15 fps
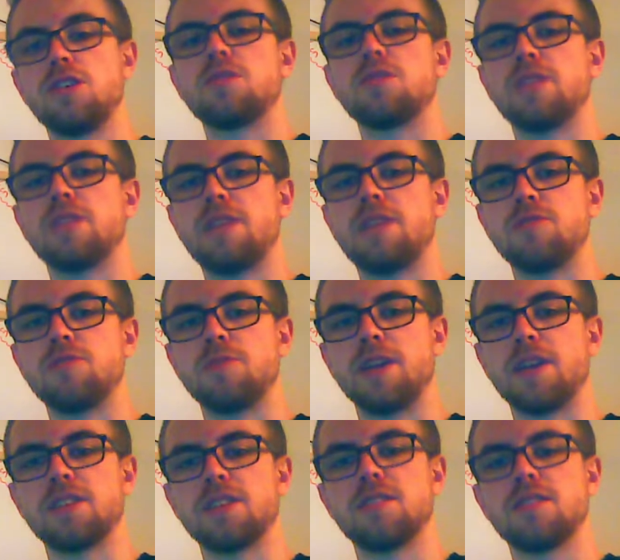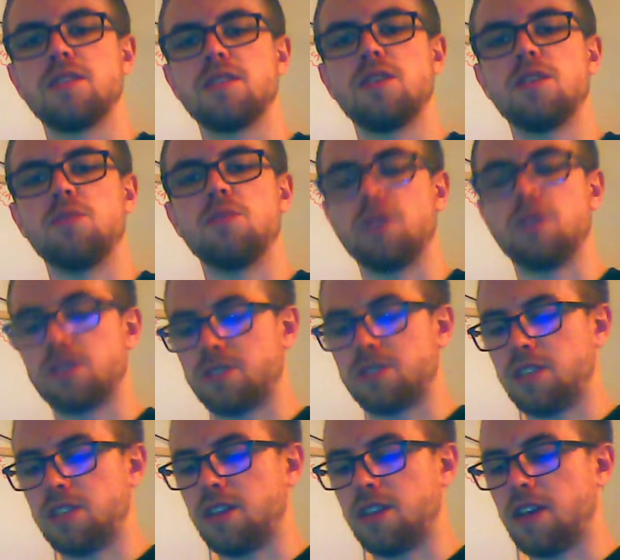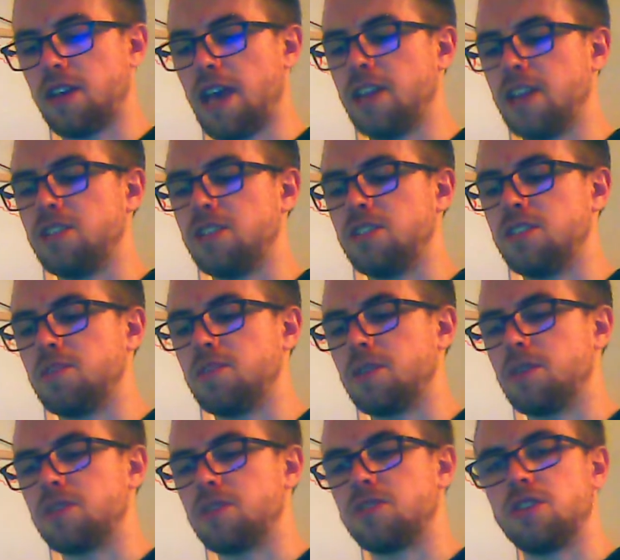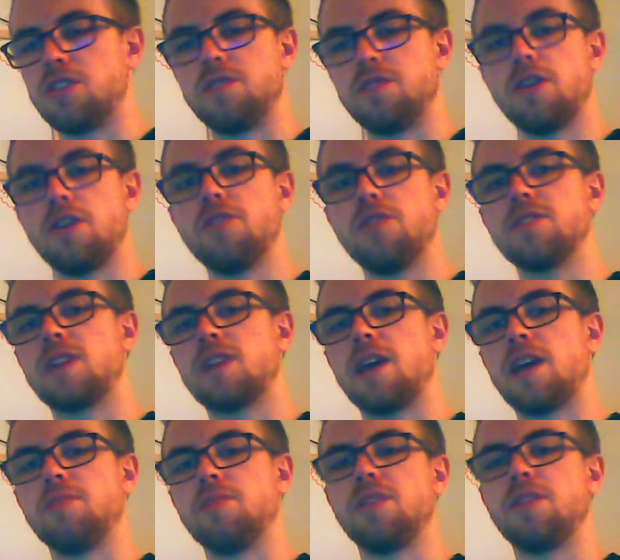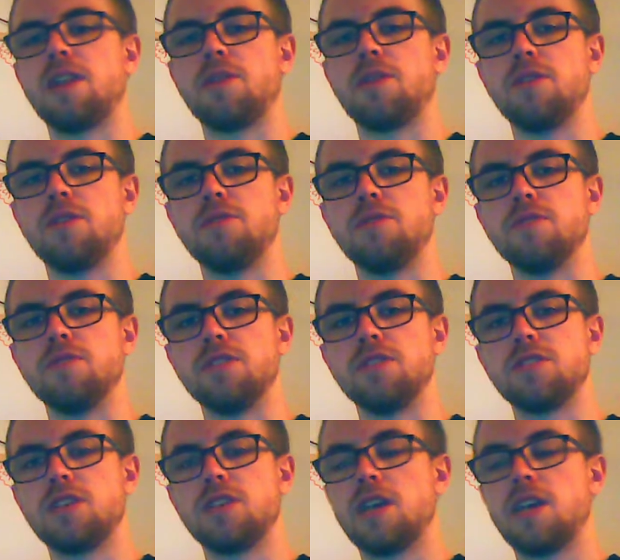So in that respect, we consider energy to be conserved over time within our universe,